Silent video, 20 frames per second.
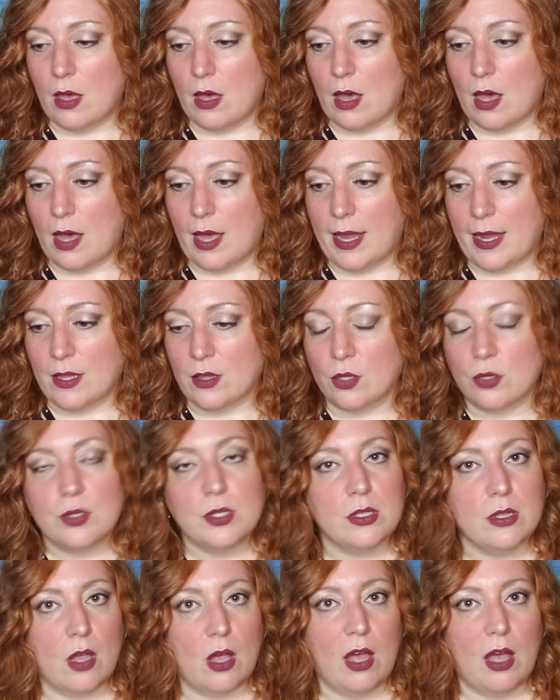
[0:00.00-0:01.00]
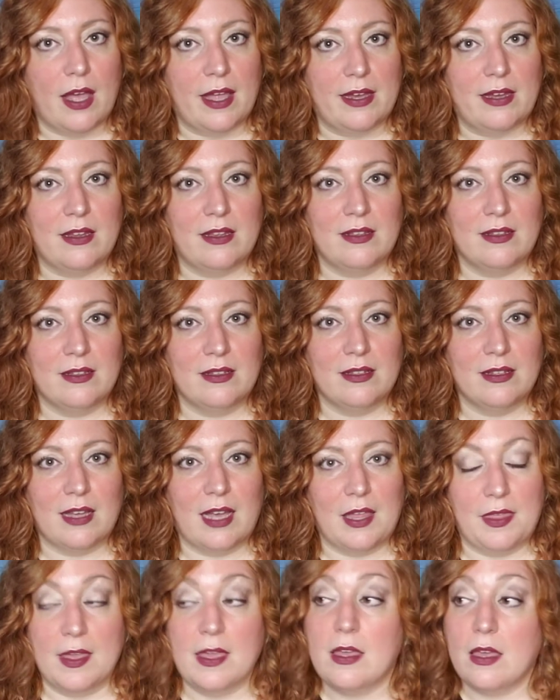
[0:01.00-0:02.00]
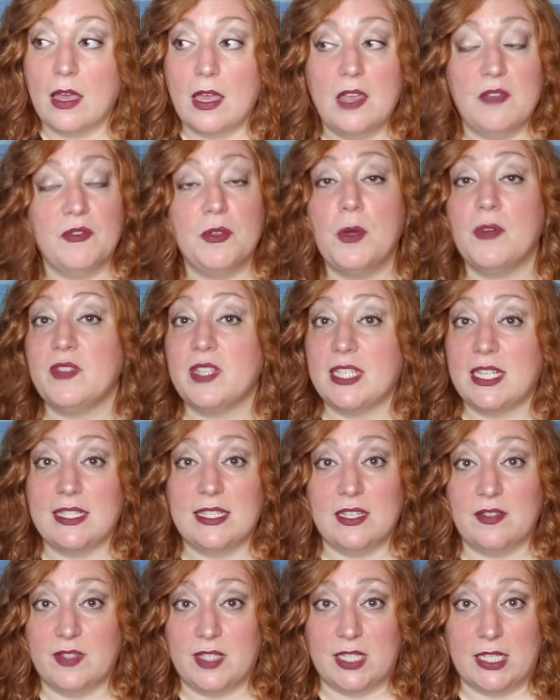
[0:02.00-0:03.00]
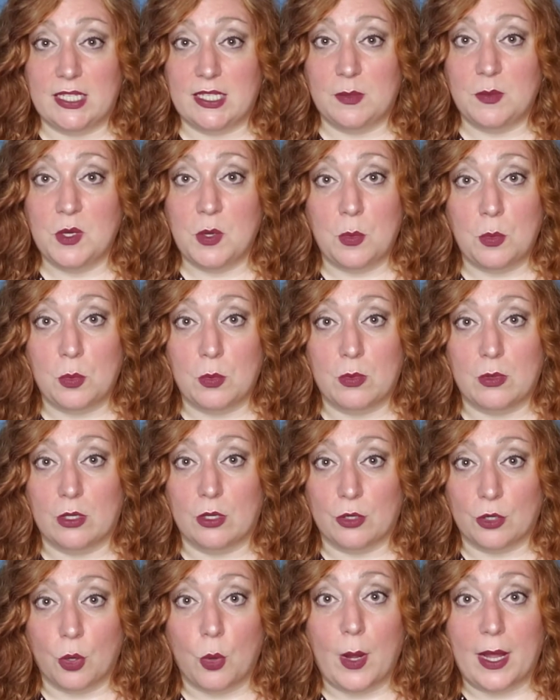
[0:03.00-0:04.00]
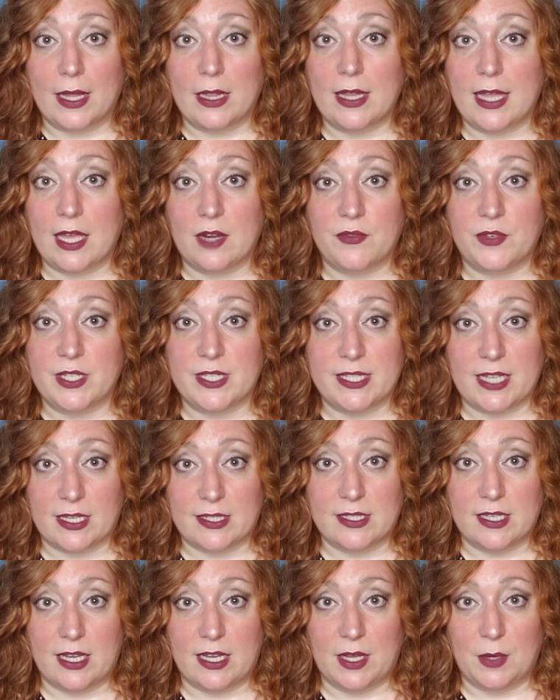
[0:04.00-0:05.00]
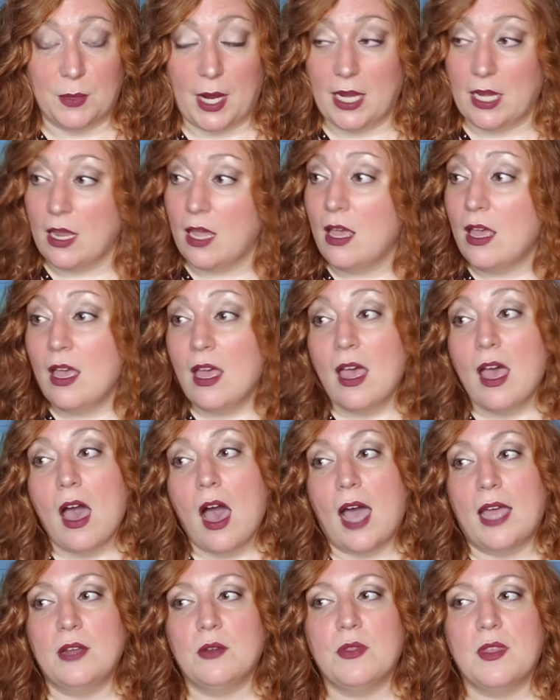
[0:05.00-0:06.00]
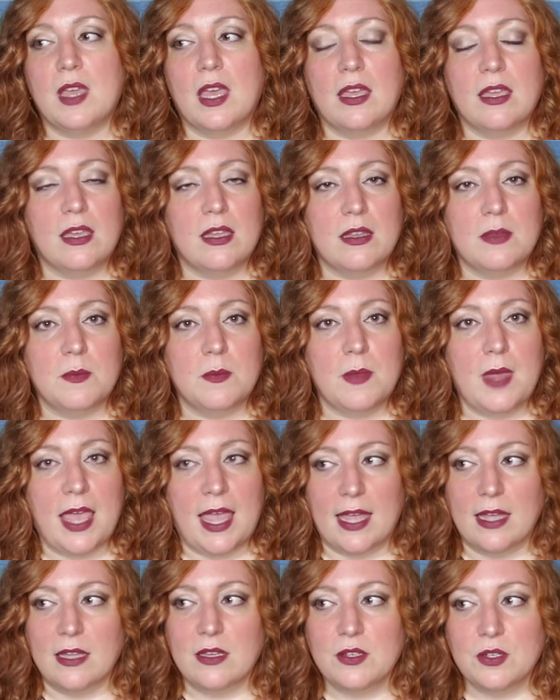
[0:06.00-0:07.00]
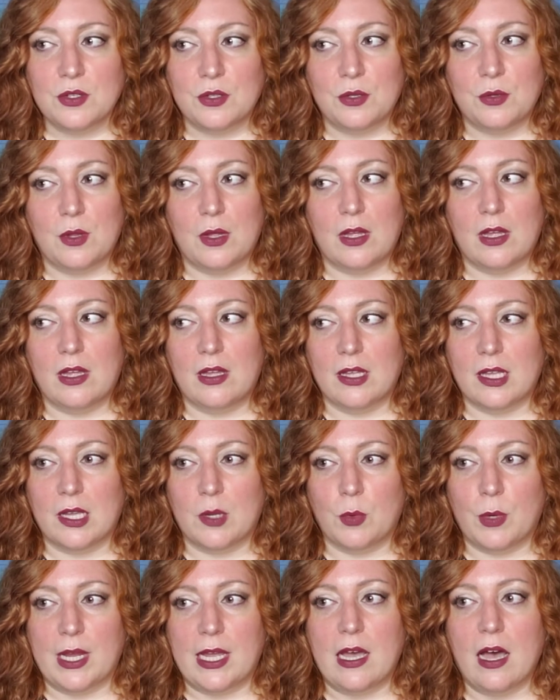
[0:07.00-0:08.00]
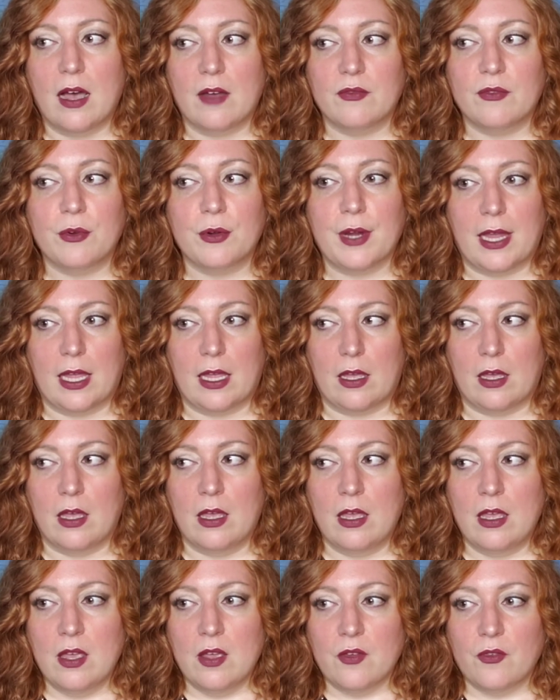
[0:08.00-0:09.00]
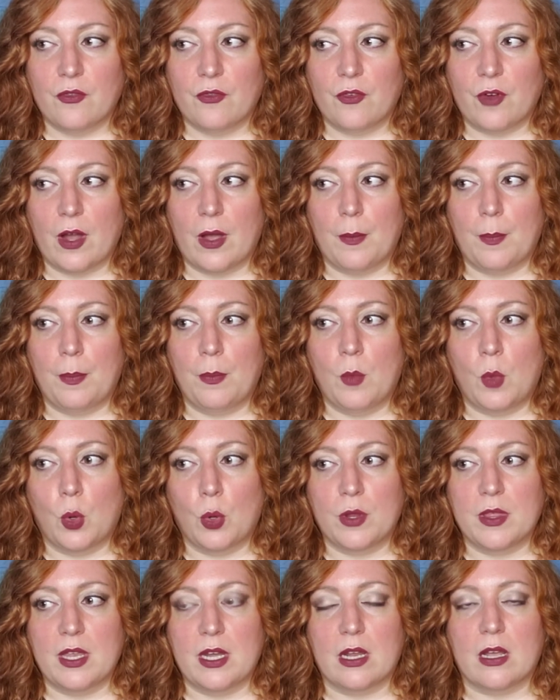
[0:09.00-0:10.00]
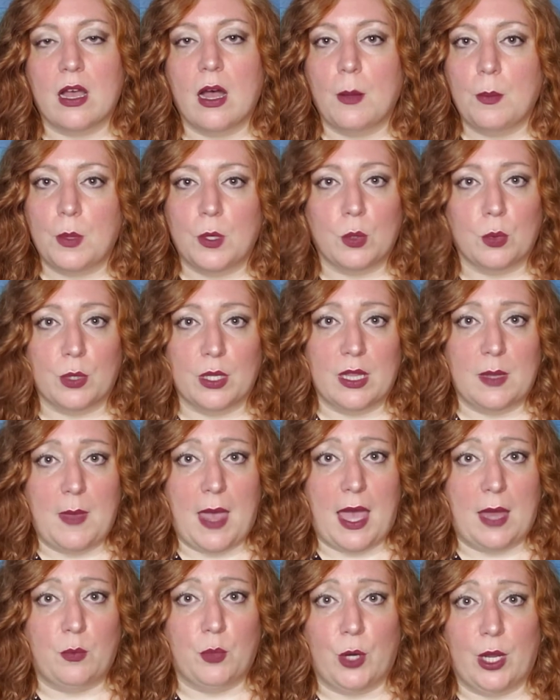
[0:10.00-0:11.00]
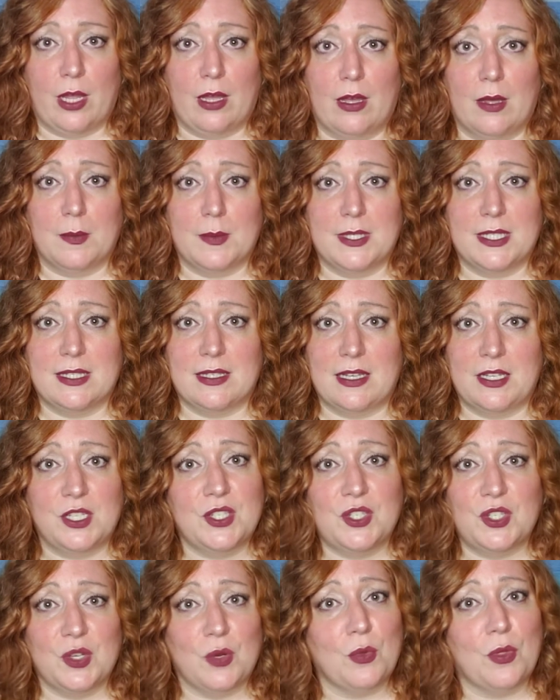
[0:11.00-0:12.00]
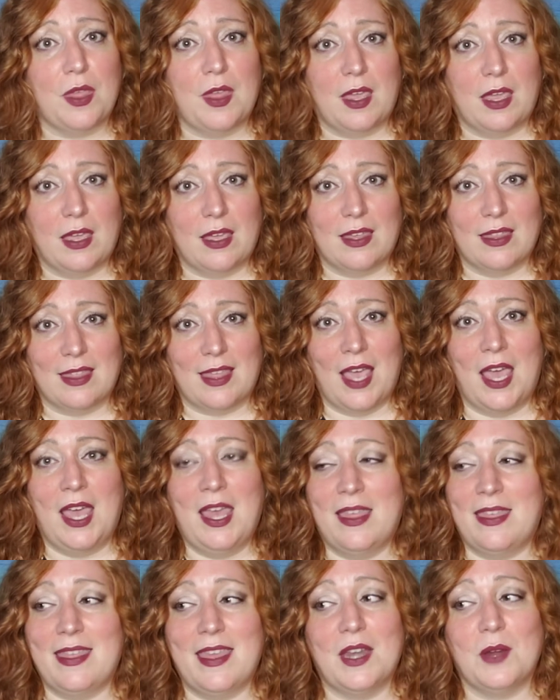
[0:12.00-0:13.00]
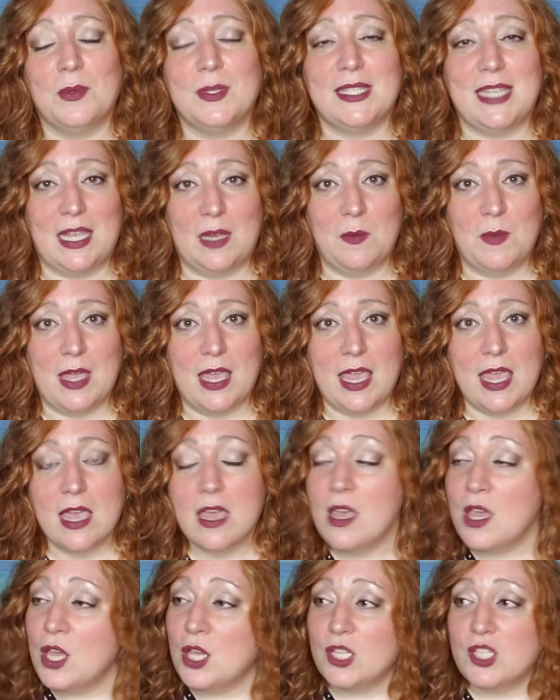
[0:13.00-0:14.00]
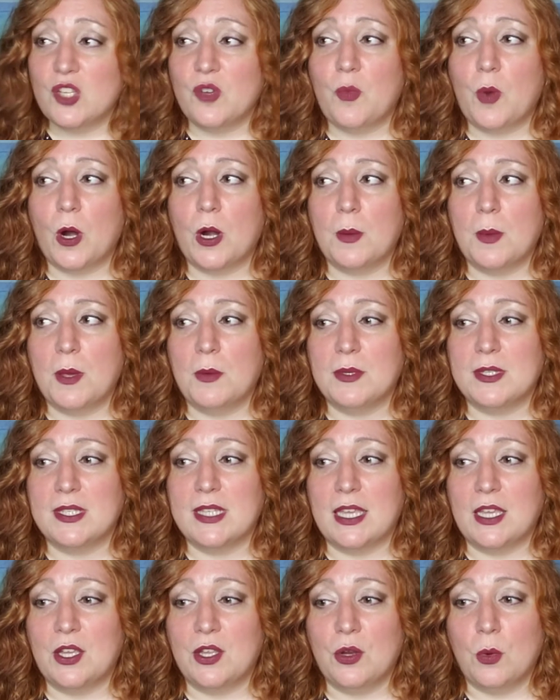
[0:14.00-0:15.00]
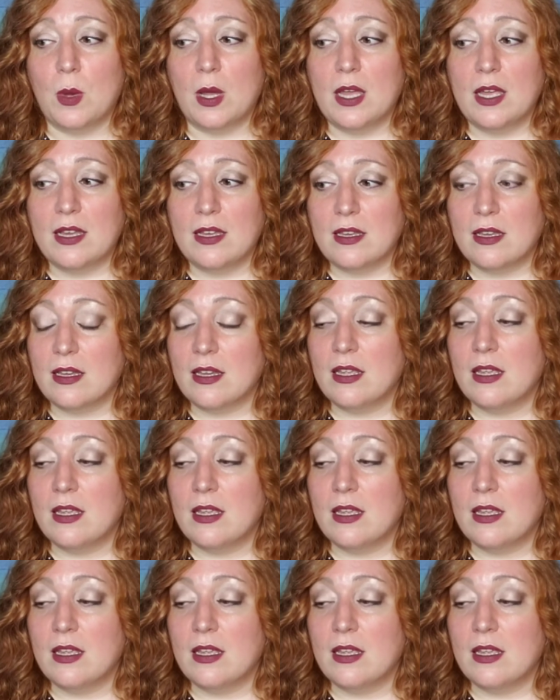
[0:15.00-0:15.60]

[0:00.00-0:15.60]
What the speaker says: I learned a lot. I think if you have a sensitive system, you learn quickly out of necessity, right? I don't think I could handle recovering from more than a couple really bad breakups. I just don't think that it was in me. So part of me was like, you know what?